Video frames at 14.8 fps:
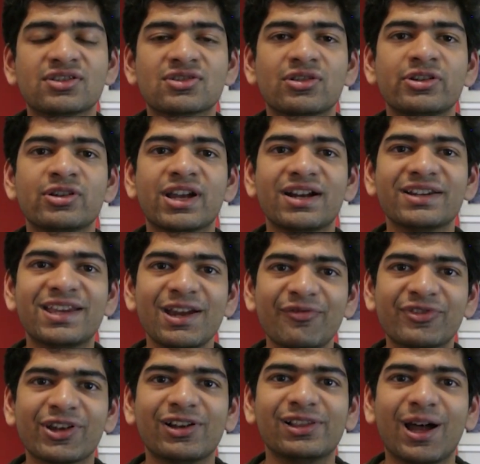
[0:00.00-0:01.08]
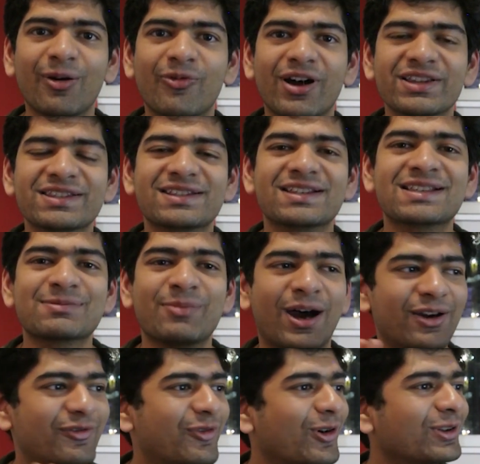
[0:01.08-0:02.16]
So you can gift your loved ones this
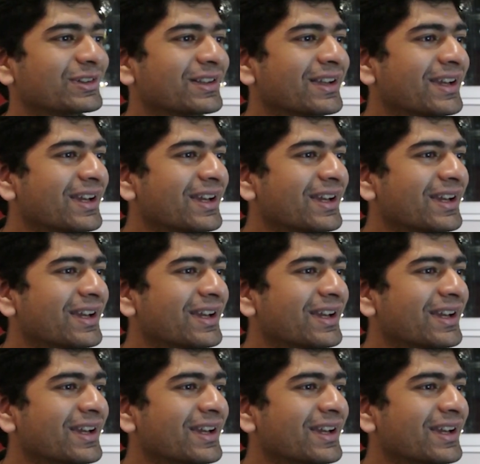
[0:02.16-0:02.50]
smartphone.